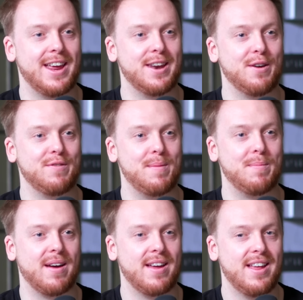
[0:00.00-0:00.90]
in
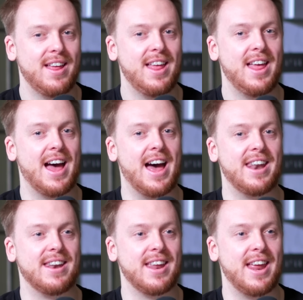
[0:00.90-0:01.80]
November
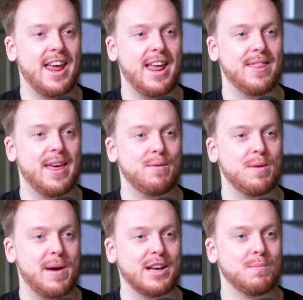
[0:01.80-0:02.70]
and they were
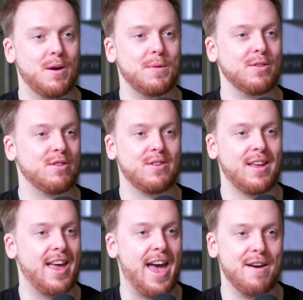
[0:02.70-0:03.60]
the best moments
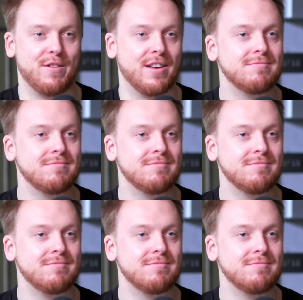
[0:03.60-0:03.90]
ever.